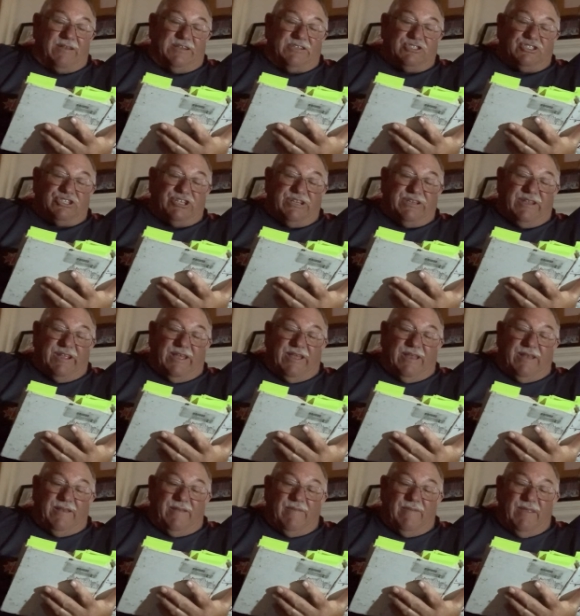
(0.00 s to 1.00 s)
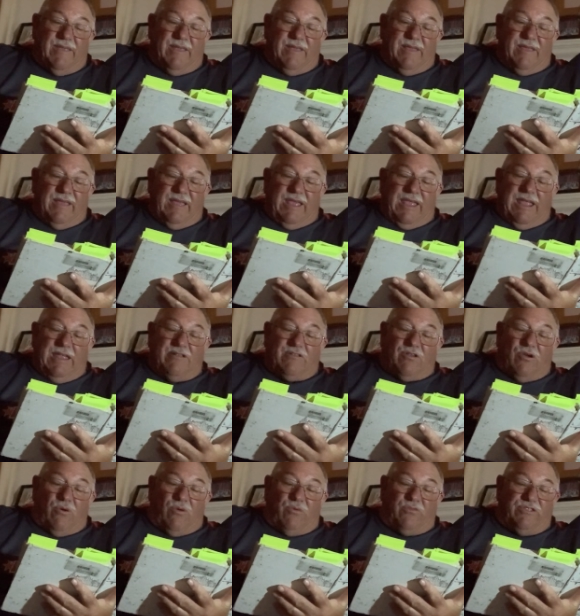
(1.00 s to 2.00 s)
and she did. He
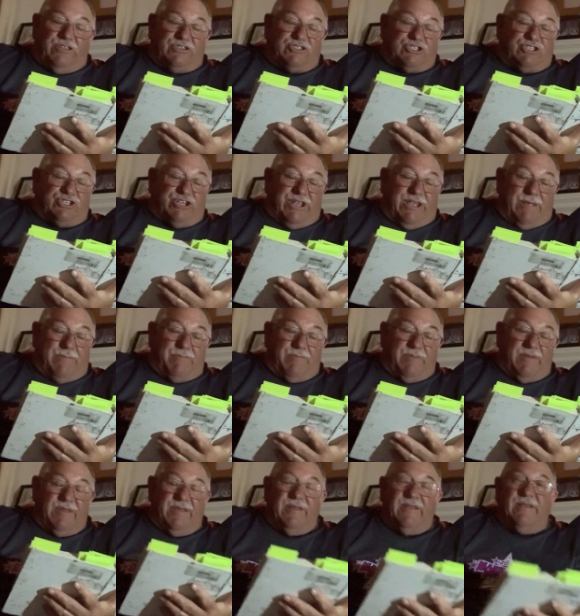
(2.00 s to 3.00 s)
told the sheep.